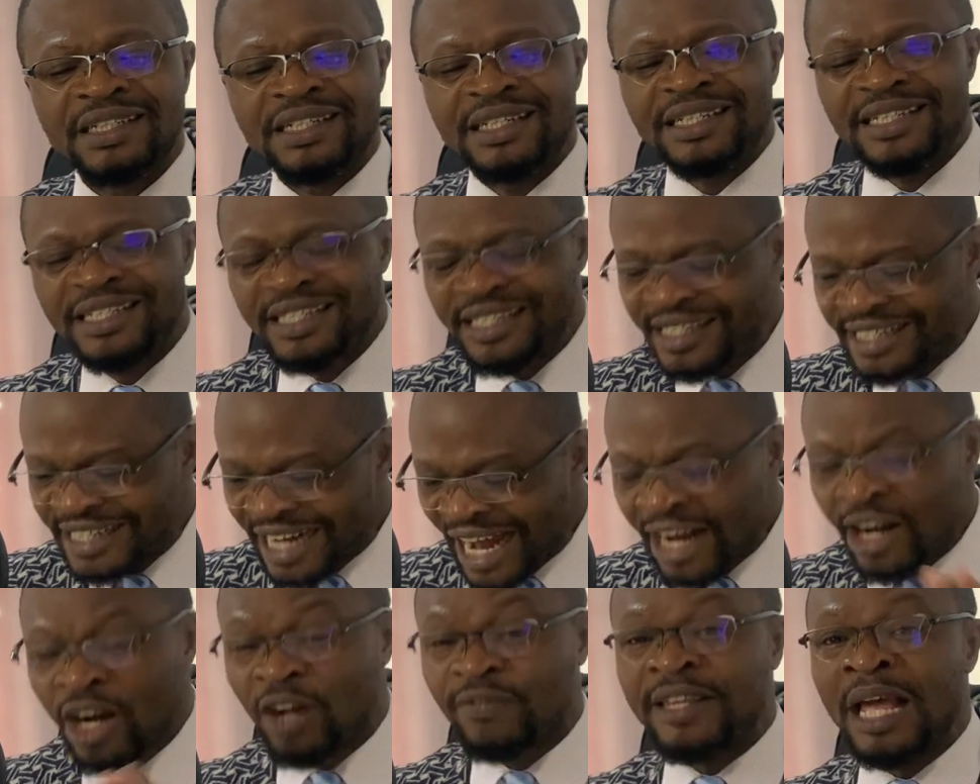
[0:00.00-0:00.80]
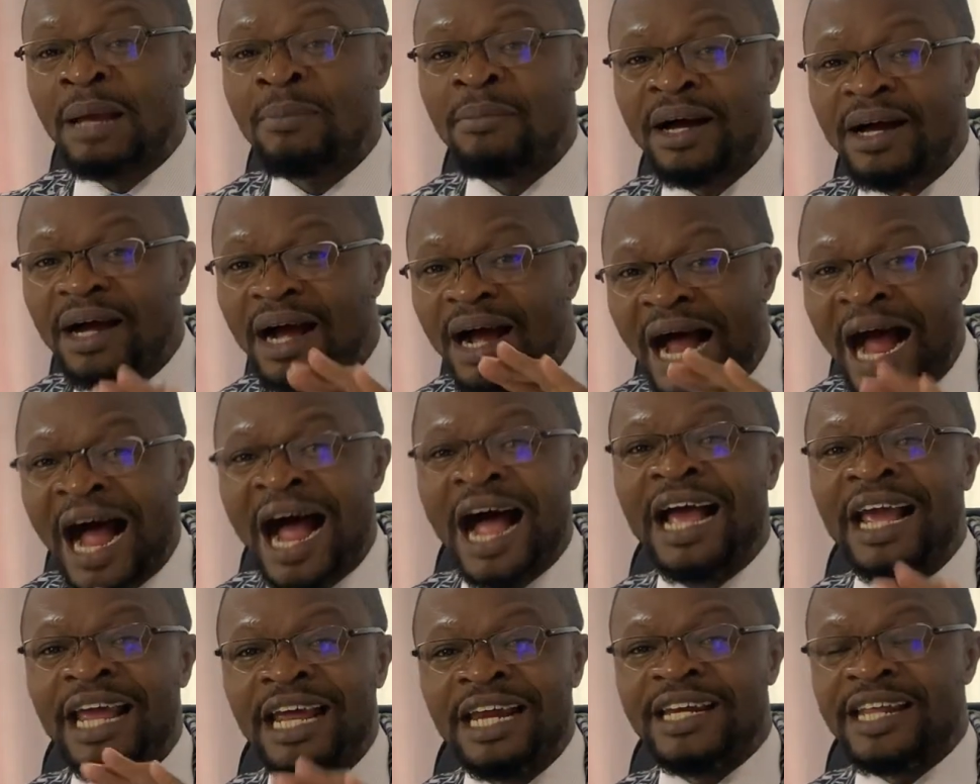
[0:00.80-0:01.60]
None of them
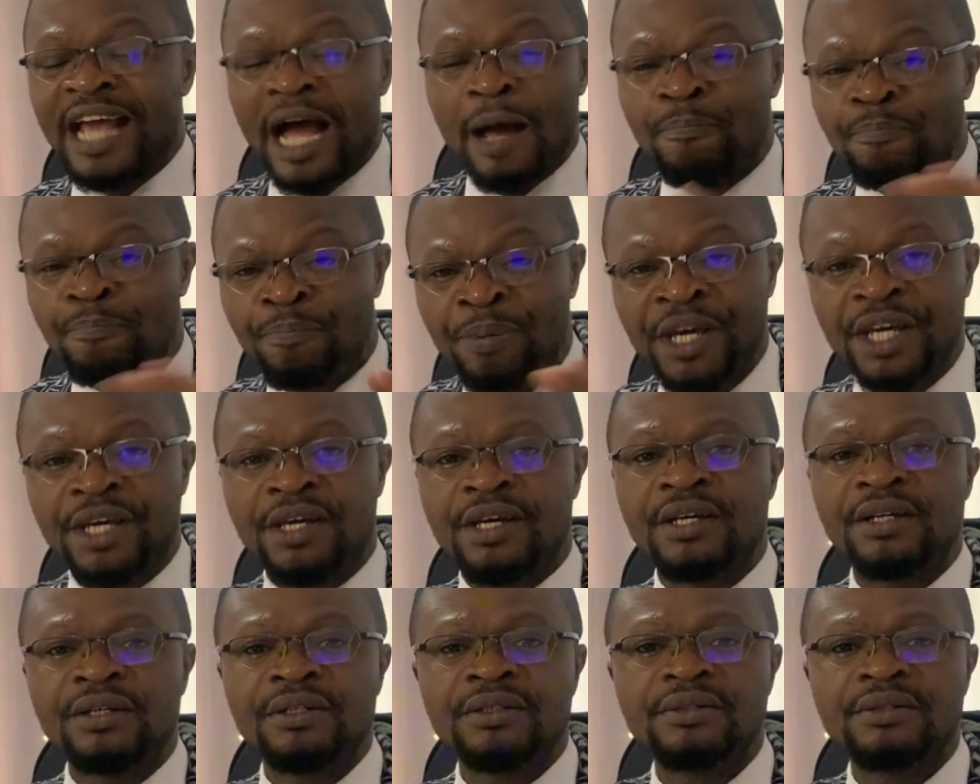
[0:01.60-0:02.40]
are in their peak.